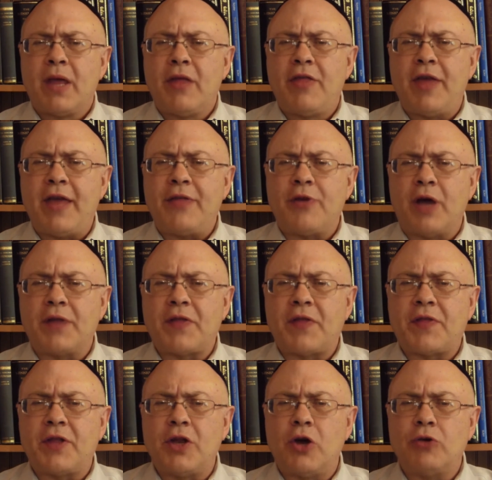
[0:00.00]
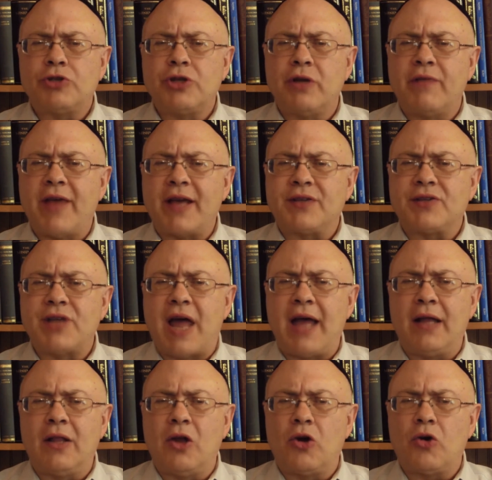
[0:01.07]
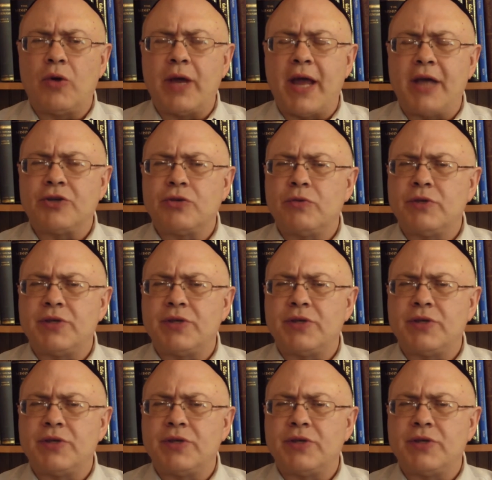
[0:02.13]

They thought that the notion of ex nihilo creation